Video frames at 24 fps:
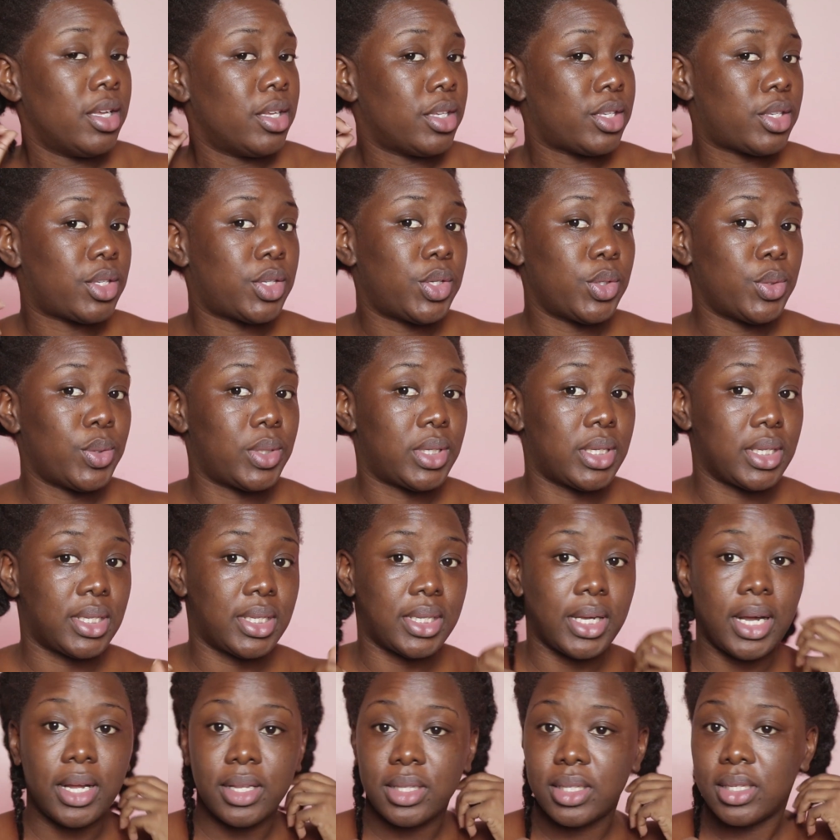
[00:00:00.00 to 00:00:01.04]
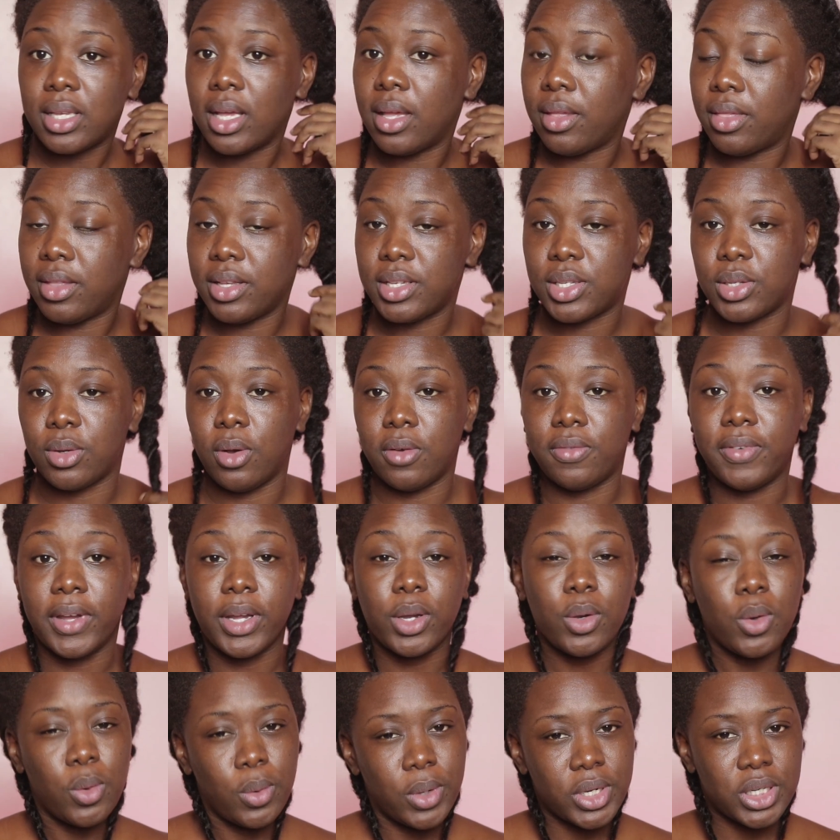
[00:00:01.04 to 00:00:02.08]
So to start this off, I
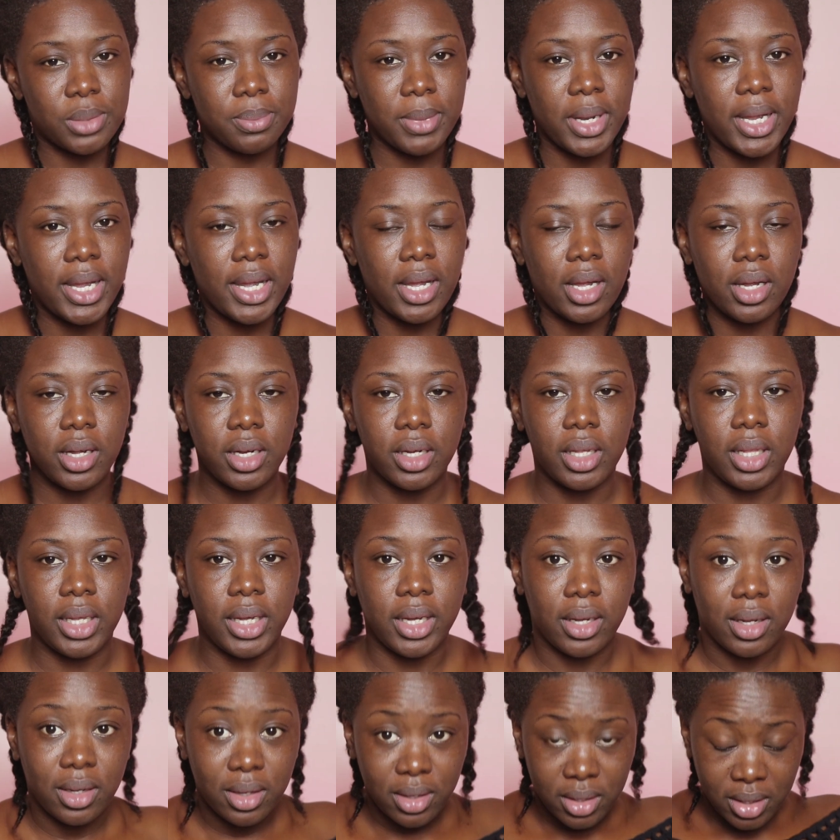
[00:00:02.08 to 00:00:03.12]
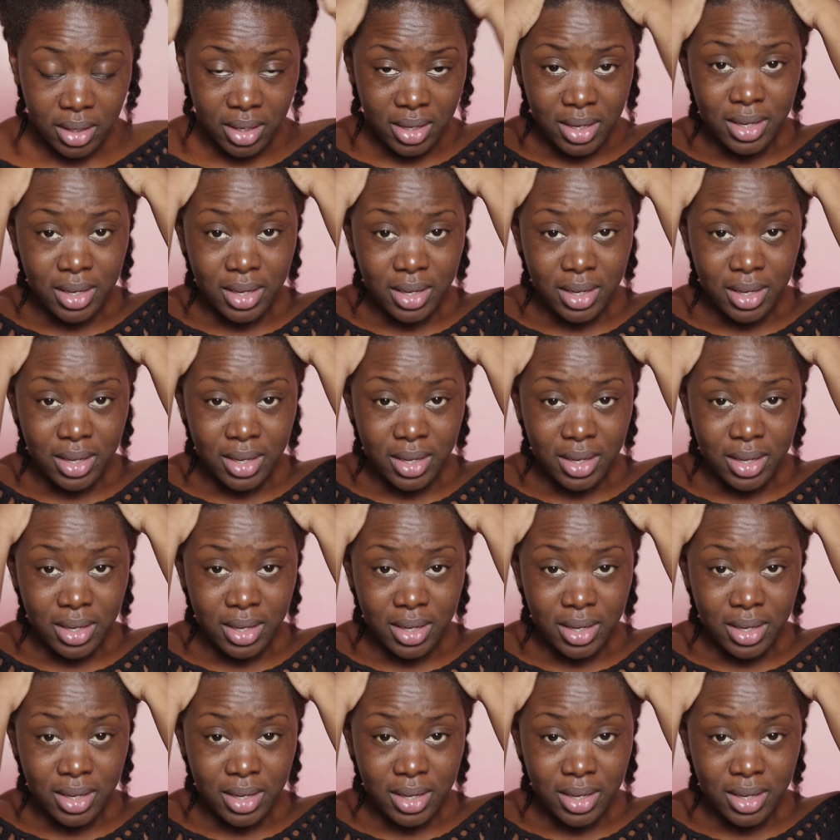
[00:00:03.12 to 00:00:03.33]
co-washed my hair earlier.